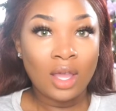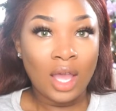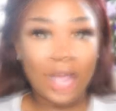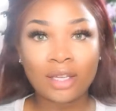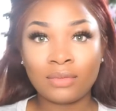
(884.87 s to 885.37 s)

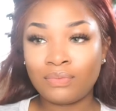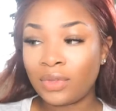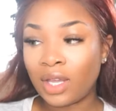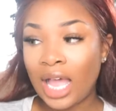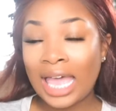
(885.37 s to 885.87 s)

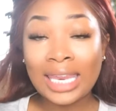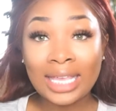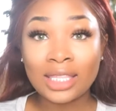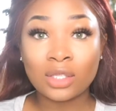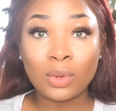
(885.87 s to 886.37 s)
I
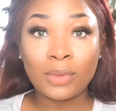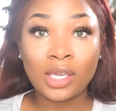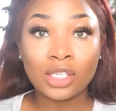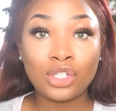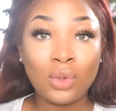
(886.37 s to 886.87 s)
like this one
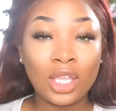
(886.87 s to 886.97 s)
because you